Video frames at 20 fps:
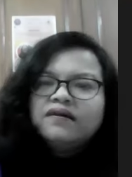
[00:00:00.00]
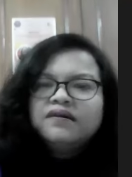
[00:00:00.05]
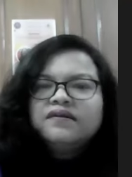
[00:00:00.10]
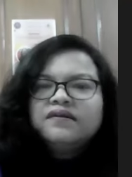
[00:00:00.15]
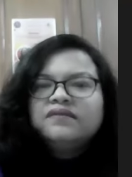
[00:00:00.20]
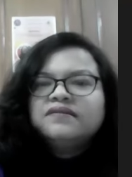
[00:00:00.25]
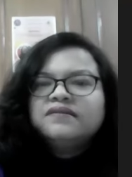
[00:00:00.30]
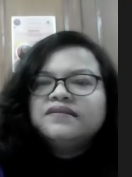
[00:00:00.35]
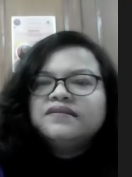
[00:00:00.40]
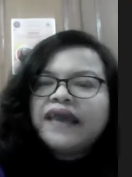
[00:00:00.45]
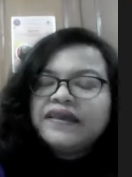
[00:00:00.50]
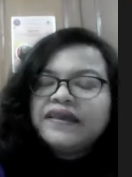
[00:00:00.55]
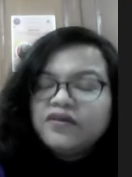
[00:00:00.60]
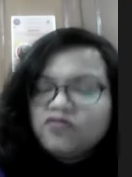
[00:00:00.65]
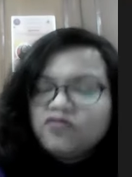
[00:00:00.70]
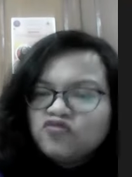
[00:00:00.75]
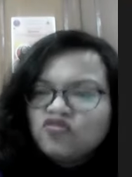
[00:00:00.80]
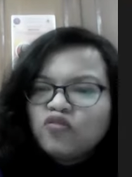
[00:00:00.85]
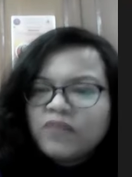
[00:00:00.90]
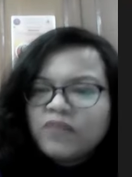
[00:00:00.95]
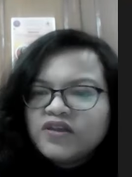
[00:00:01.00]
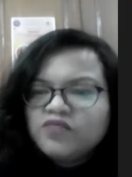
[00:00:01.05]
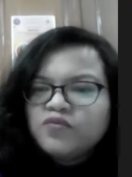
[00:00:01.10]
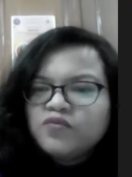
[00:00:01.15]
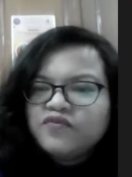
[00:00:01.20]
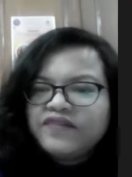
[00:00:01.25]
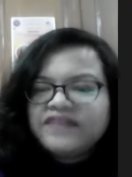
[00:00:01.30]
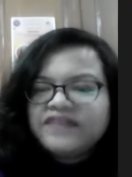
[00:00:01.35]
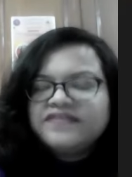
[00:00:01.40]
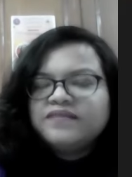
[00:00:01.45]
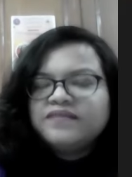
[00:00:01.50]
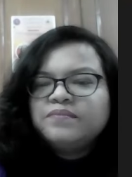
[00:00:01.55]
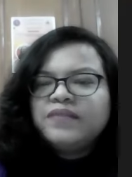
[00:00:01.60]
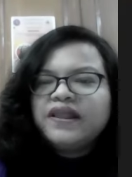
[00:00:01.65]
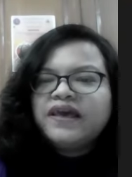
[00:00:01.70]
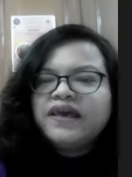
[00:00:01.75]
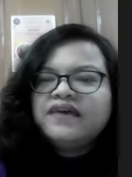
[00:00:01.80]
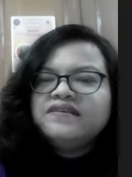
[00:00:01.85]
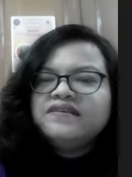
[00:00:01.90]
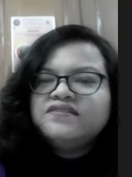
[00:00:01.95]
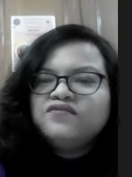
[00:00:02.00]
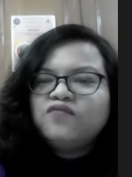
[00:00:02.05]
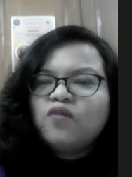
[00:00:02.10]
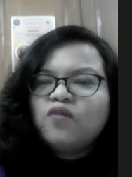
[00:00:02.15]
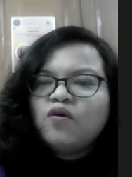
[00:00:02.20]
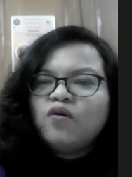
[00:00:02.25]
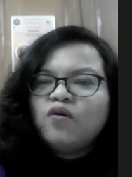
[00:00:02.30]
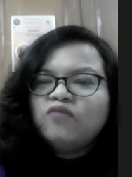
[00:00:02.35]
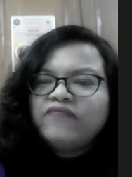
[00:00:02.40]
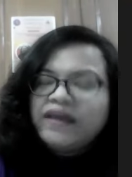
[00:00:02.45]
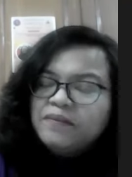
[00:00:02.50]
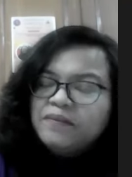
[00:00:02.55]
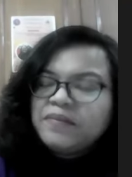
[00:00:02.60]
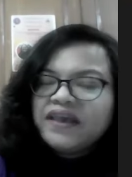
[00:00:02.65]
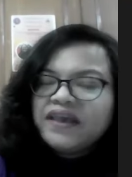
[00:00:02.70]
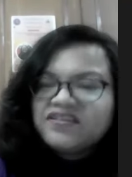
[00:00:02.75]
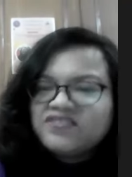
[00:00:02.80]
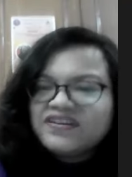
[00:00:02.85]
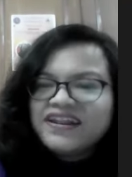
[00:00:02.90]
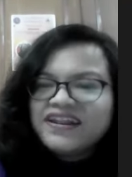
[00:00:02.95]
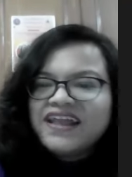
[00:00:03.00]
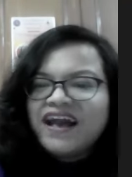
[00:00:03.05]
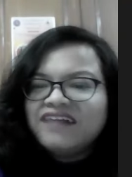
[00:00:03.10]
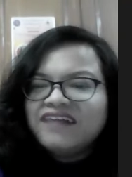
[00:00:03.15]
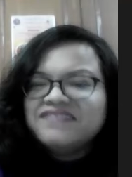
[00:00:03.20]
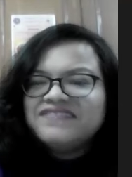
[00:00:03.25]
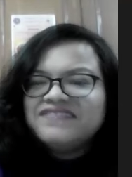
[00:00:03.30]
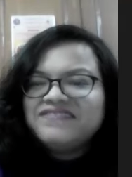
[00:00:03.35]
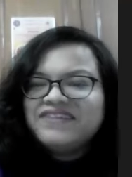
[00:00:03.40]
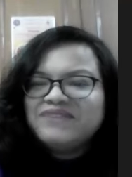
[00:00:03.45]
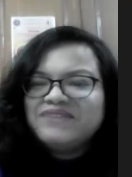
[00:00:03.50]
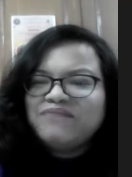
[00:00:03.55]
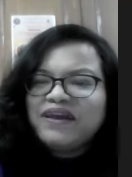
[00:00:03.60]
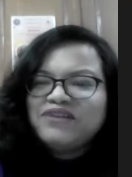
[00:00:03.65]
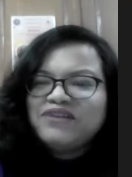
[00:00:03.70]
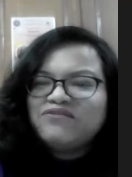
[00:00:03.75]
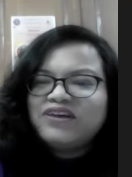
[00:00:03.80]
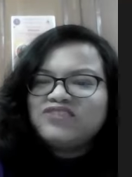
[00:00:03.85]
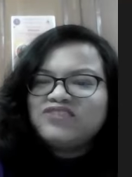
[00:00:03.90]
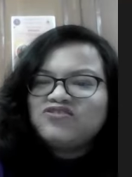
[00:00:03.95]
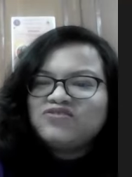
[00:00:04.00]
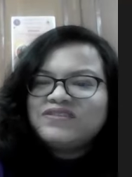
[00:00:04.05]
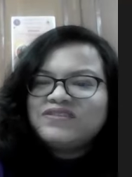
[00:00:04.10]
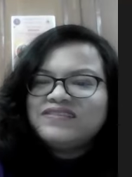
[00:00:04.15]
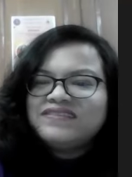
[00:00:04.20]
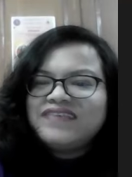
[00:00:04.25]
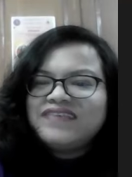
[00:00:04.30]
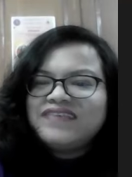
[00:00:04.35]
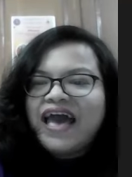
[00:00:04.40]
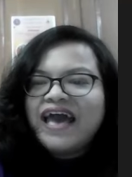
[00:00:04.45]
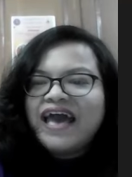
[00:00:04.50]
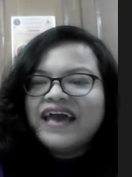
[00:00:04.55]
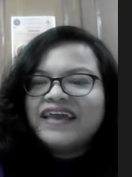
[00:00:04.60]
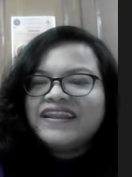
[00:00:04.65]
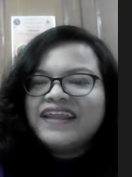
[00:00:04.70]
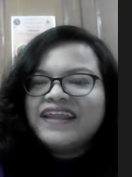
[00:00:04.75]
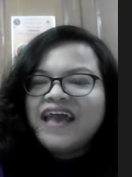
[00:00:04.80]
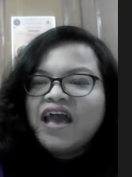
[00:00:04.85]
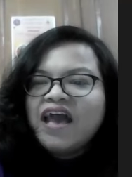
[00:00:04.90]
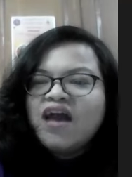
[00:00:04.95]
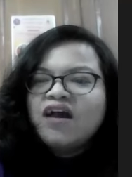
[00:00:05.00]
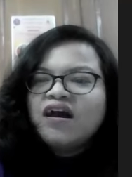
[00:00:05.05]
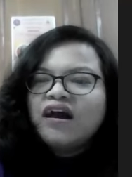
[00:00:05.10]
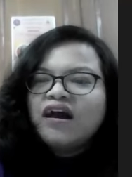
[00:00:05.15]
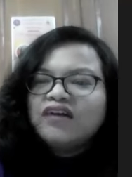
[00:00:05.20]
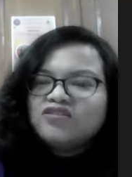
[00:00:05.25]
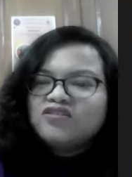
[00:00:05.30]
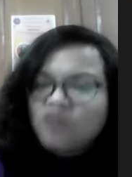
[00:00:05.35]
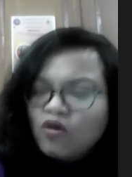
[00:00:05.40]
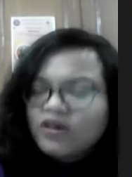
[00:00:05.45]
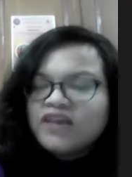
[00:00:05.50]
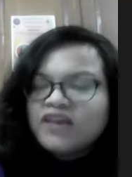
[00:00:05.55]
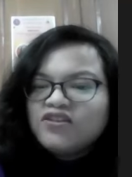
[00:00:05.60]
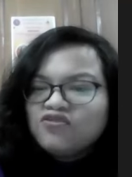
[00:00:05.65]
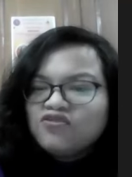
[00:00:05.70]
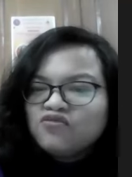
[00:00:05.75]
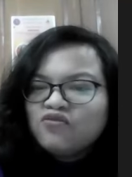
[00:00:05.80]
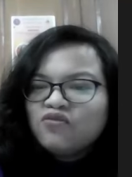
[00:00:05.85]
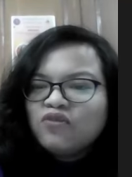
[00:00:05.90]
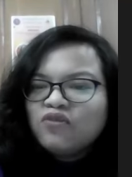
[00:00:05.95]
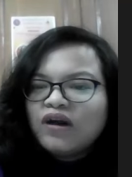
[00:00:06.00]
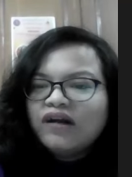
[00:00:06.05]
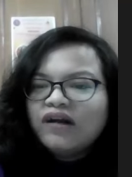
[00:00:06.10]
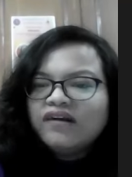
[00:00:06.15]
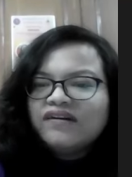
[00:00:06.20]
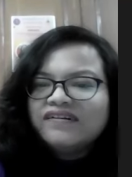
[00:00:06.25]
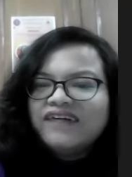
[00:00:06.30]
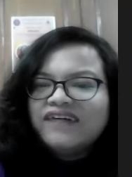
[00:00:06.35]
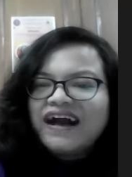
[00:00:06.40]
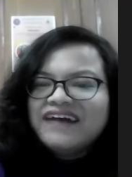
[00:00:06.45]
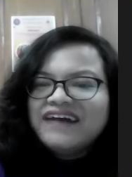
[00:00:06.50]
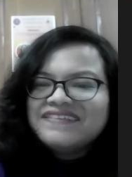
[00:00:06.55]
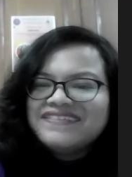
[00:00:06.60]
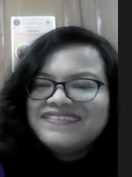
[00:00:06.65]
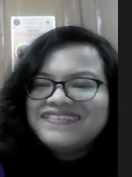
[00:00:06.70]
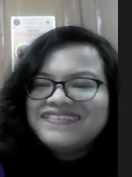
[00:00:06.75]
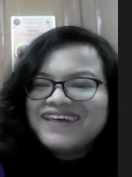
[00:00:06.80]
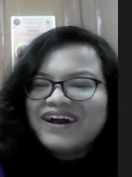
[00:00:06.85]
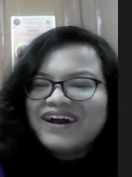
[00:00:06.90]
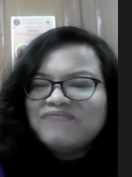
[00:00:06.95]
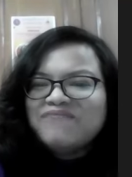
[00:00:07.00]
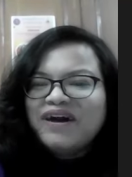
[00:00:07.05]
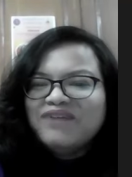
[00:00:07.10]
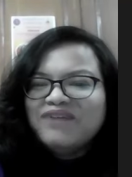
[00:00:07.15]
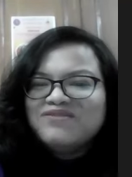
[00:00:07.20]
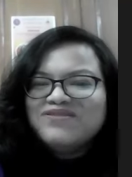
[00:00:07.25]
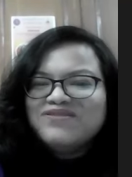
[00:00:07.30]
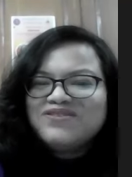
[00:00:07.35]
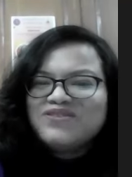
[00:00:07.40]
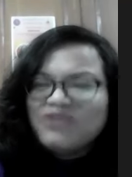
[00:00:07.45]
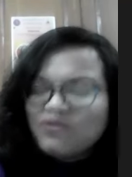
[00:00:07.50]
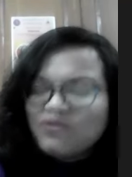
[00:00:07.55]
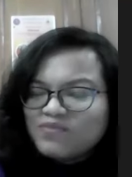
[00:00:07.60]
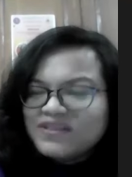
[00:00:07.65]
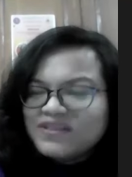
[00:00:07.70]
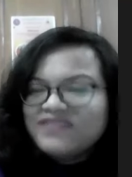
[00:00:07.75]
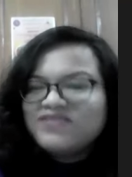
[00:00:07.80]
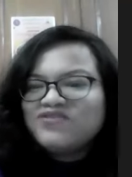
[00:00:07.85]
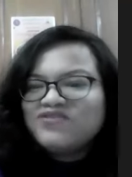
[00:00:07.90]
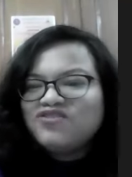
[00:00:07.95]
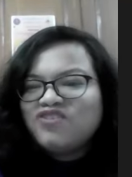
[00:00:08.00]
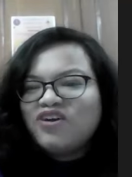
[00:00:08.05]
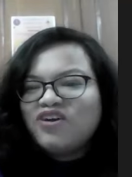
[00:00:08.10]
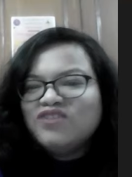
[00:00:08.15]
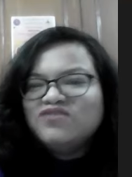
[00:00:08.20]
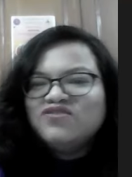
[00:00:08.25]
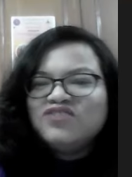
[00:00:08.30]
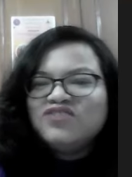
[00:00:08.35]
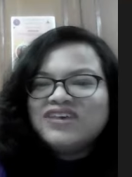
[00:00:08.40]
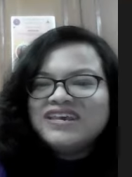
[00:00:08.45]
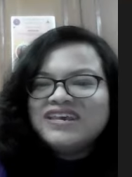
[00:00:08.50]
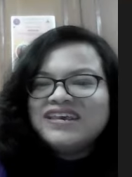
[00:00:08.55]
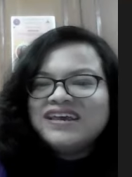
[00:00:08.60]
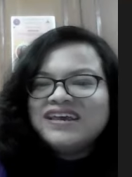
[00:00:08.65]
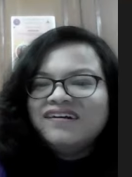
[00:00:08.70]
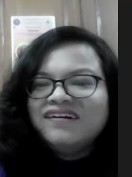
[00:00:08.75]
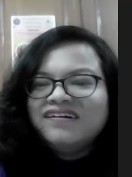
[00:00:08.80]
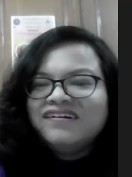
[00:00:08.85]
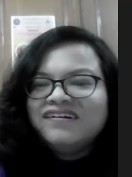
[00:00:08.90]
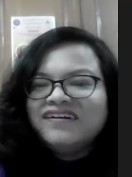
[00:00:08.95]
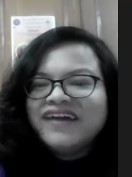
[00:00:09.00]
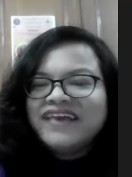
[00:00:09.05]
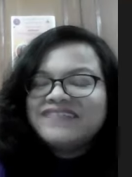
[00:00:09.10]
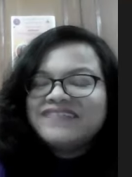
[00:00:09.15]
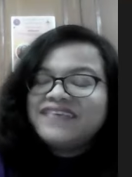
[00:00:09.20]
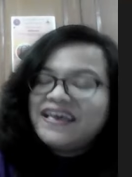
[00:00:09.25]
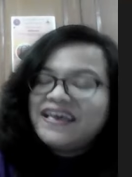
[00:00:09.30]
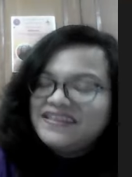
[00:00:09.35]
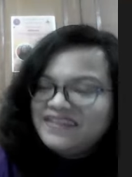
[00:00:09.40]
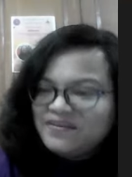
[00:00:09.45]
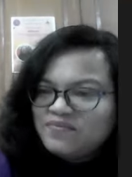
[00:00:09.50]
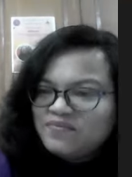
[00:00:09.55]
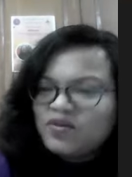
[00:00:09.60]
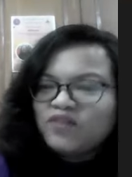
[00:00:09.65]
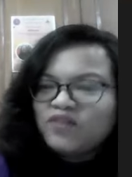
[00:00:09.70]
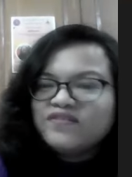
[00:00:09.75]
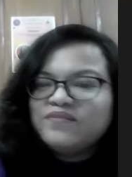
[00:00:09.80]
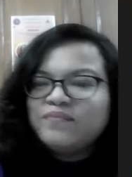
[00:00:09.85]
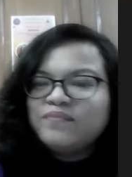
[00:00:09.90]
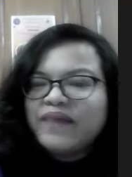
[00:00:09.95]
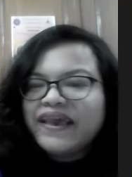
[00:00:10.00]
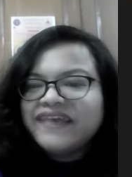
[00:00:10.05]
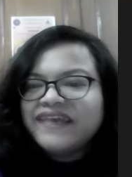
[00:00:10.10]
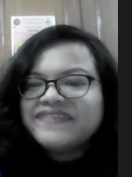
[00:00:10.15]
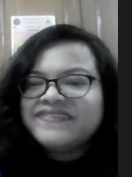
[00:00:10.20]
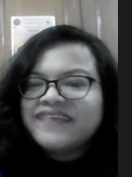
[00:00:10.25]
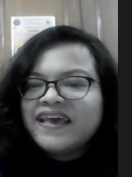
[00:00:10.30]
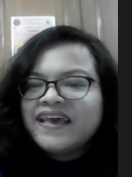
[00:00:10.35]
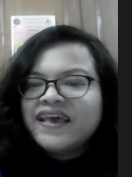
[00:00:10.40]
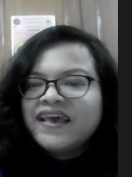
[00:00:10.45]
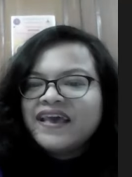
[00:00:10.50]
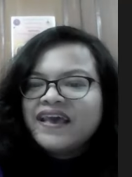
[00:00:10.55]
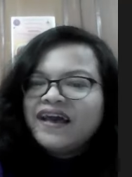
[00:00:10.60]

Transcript: uh, thank you so much, Professor Pleyers, for very patiently answering my questions and uh, talking to uh, us about global sociology, uh, exciting prospects,